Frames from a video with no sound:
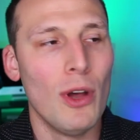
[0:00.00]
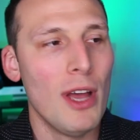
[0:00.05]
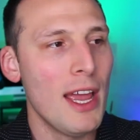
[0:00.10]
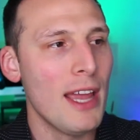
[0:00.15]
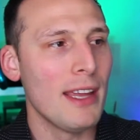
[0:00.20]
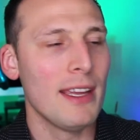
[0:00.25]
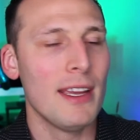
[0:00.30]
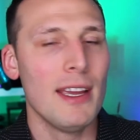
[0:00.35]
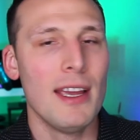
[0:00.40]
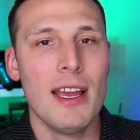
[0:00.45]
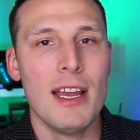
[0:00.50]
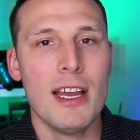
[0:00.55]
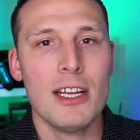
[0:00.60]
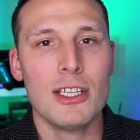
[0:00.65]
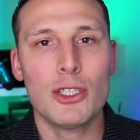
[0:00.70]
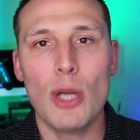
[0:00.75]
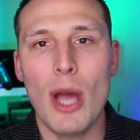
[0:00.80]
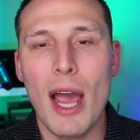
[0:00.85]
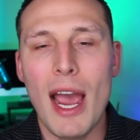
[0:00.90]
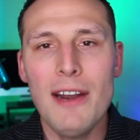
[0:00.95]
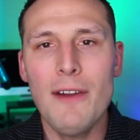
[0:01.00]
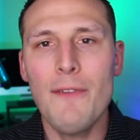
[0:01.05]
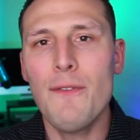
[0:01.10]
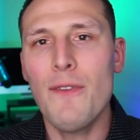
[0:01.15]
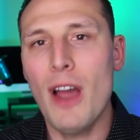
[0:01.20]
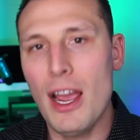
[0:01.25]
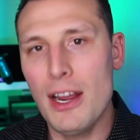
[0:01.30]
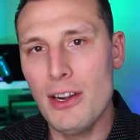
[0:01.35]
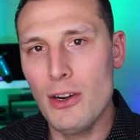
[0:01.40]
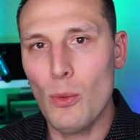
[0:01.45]
hey, try to
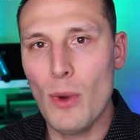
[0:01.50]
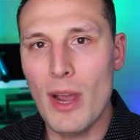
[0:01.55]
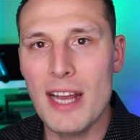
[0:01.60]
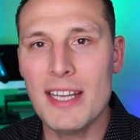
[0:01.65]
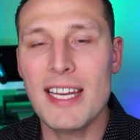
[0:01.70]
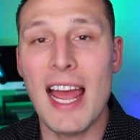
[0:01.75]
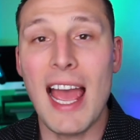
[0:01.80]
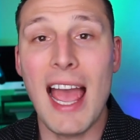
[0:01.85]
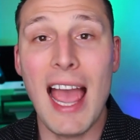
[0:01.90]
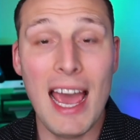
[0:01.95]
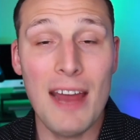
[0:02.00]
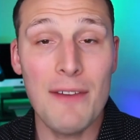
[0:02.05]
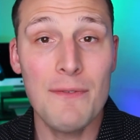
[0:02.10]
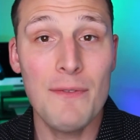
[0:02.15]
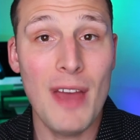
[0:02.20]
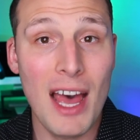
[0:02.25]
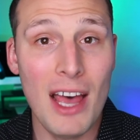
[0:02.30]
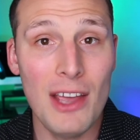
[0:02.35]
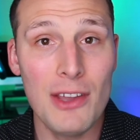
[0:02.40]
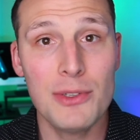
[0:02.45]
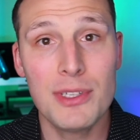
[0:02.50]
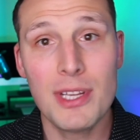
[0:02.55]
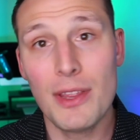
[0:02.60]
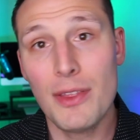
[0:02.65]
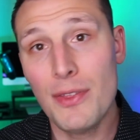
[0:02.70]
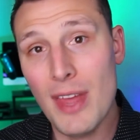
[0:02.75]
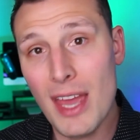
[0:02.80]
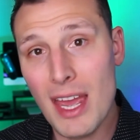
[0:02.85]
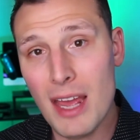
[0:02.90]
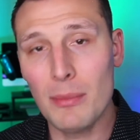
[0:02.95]
find a way to add value to
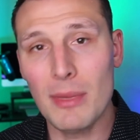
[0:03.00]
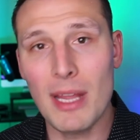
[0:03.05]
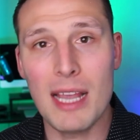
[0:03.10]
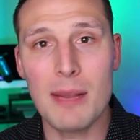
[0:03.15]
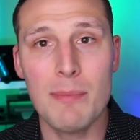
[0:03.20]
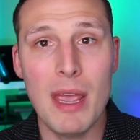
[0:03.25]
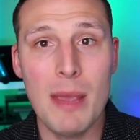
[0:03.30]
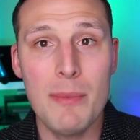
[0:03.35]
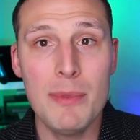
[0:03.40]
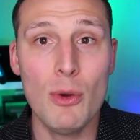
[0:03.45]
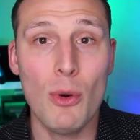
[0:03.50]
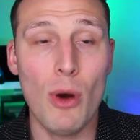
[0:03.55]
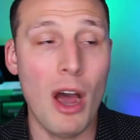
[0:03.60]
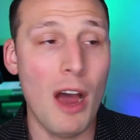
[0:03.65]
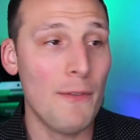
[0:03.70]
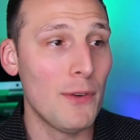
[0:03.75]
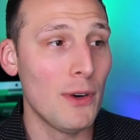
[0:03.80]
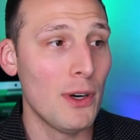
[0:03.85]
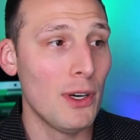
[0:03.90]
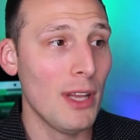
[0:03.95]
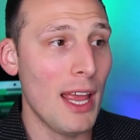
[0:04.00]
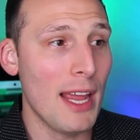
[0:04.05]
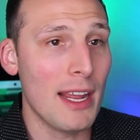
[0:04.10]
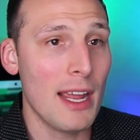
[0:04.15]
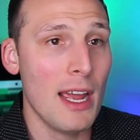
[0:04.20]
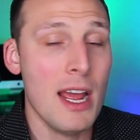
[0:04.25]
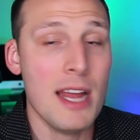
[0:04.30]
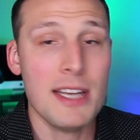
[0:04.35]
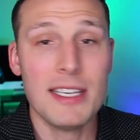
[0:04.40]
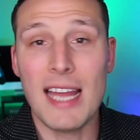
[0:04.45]
them, like maybe you offer like
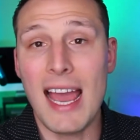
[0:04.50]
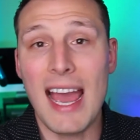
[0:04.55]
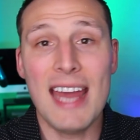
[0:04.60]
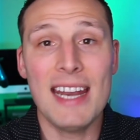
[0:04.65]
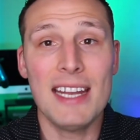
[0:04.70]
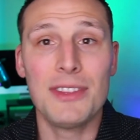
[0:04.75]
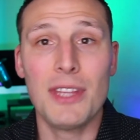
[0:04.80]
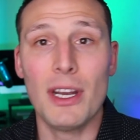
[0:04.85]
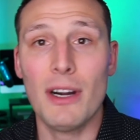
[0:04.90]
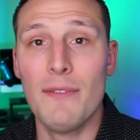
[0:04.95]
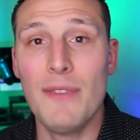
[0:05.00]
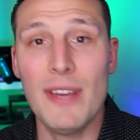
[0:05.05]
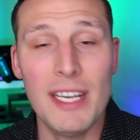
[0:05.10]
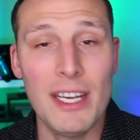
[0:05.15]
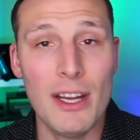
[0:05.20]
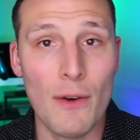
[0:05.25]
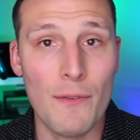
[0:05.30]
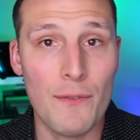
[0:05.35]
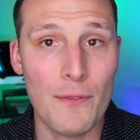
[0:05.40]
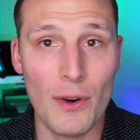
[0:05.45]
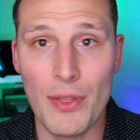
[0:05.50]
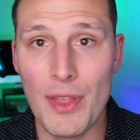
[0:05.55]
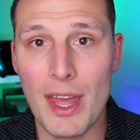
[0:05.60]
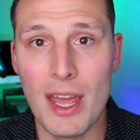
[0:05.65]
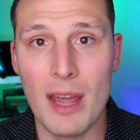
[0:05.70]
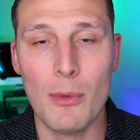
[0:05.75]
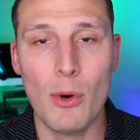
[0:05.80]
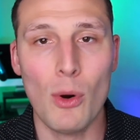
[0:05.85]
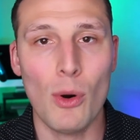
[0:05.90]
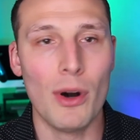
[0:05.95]
to edit their video for
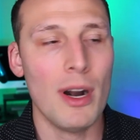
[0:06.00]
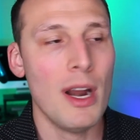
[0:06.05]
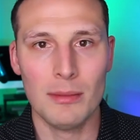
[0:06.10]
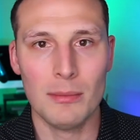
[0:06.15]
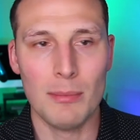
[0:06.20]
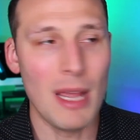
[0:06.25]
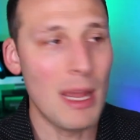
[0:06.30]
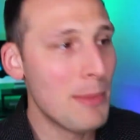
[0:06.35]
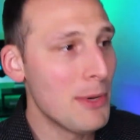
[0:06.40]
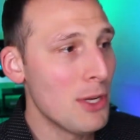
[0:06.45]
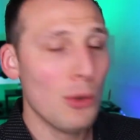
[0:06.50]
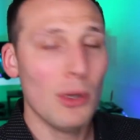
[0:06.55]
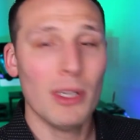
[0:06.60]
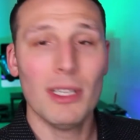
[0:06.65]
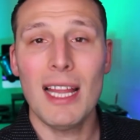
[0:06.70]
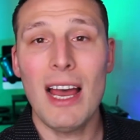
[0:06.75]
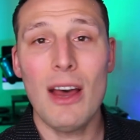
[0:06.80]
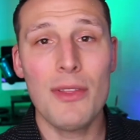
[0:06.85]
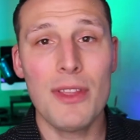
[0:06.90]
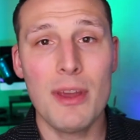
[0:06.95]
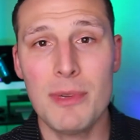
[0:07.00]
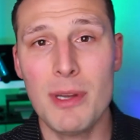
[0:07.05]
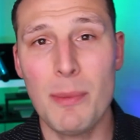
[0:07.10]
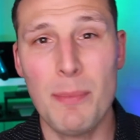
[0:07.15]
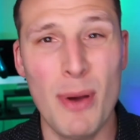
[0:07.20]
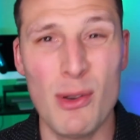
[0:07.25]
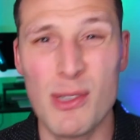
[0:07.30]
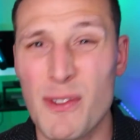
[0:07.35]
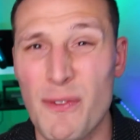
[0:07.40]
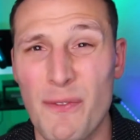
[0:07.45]
them, or maybe you allow them to
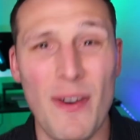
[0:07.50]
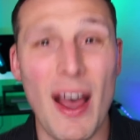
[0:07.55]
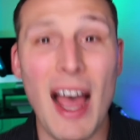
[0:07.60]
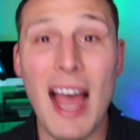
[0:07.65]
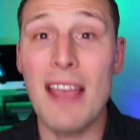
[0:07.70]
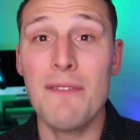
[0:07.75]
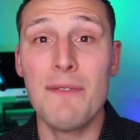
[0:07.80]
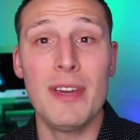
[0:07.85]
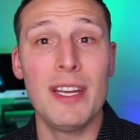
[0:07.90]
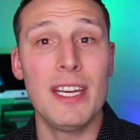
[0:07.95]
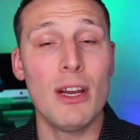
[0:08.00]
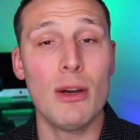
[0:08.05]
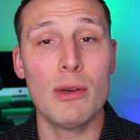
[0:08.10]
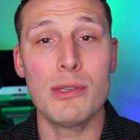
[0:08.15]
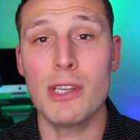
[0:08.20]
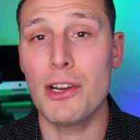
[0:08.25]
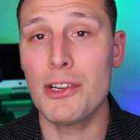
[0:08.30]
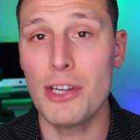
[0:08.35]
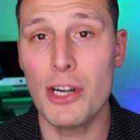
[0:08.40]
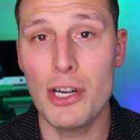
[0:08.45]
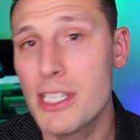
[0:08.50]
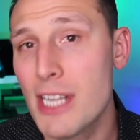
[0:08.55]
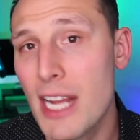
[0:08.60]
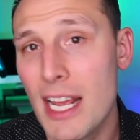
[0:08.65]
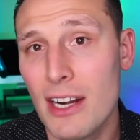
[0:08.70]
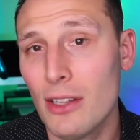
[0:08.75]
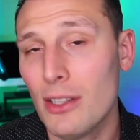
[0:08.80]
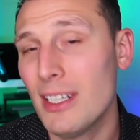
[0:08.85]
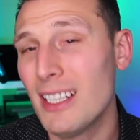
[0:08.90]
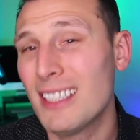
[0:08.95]
post 5 videos on your
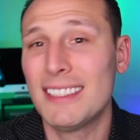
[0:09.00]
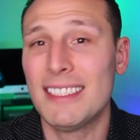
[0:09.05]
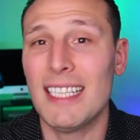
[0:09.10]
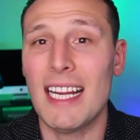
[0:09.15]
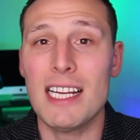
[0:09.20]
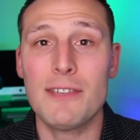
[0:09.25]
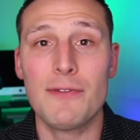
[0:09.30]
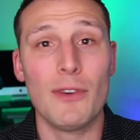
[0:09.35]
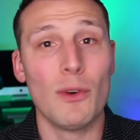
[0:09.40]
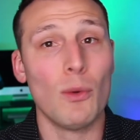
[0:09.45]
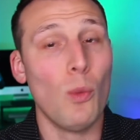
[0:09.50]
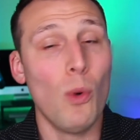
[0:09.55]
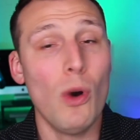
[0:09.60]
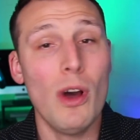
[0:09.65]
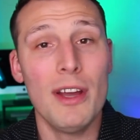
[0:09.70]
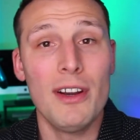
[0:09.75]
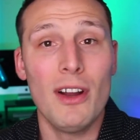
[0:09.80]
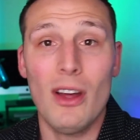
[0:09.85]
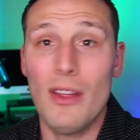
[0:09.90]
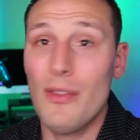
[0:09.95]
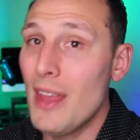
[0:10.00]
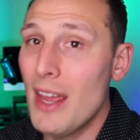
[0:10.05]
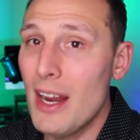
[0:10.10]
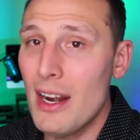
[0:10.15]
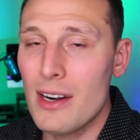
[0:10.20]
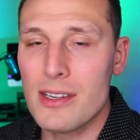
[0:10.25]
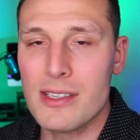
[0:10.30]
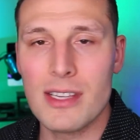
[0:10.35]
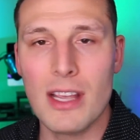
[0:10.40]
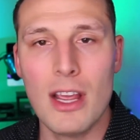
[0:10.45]
channel in exchange for 1 on
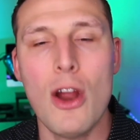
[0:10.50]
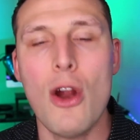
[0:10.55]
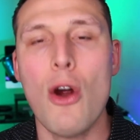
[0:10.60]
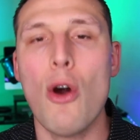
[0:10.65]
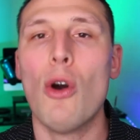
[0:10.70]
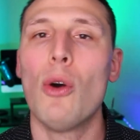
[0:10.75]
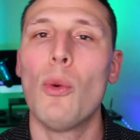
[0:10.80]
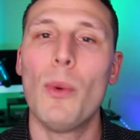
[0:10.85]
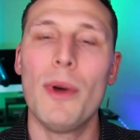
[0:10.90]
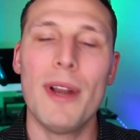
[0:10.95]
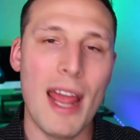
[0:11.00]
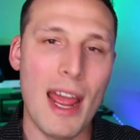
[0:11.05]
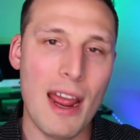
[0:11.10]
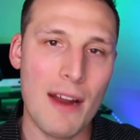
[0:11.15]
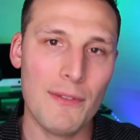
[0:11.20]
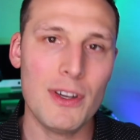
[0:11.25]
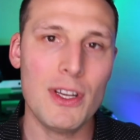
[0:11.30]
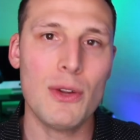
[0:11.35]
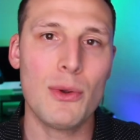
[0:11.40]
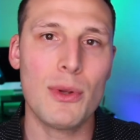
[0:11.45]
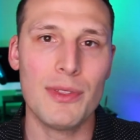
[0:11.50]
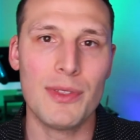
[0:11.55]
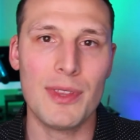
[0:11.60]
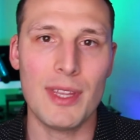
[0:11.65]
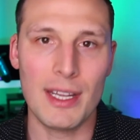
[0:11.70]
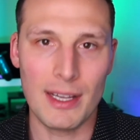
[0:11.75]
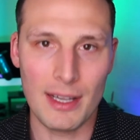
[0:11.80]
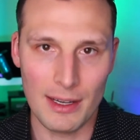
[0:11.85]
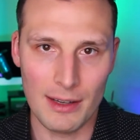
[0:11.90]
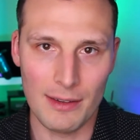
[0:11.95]
theirs, or whatever you can
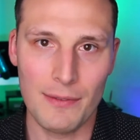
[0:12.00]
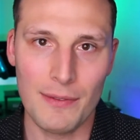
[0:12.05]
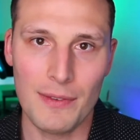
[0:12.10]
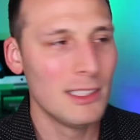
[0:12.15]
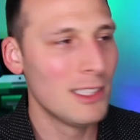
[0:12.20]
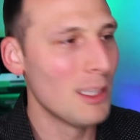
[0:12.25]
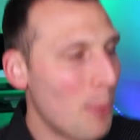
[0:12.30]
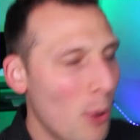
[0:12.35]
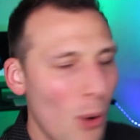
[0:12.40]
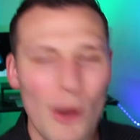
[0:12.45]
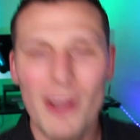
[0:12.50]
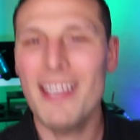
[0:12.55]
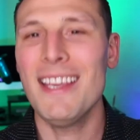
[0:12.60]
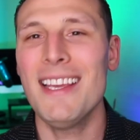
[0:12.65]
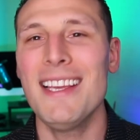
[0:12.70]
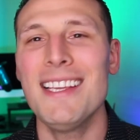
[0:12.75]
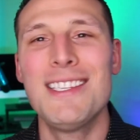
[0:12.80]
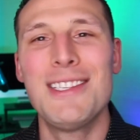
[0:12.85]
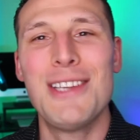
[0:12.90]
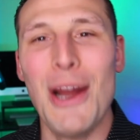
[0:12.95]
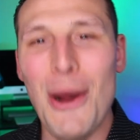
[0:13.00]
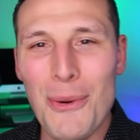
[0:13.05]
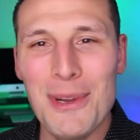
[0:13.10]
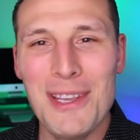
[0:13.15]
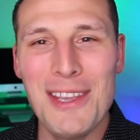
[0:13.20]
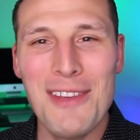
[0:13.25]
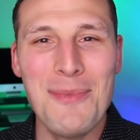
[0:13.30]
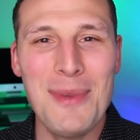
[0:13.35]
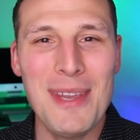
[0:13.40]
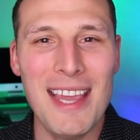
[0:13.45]
think of. The point is, don't
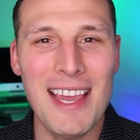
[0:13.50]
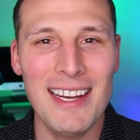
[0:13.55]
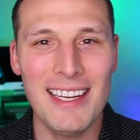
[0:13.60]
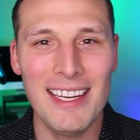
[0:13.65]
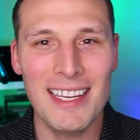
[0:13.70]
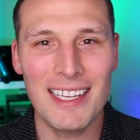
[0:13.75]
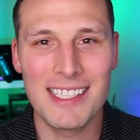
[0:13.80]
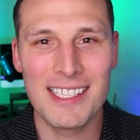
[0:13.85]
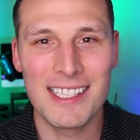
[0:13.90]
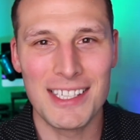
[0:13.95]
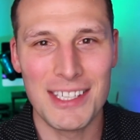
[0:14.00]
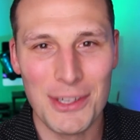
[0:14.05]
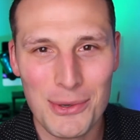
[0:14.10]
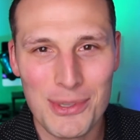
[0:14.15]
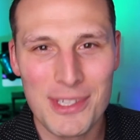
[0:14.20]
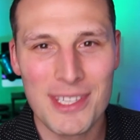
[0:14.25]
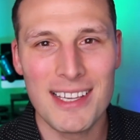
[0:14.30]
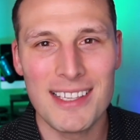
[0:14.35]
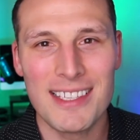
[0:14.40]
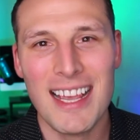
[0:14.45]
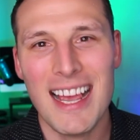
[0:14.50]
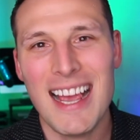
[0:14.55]
give me any excuses,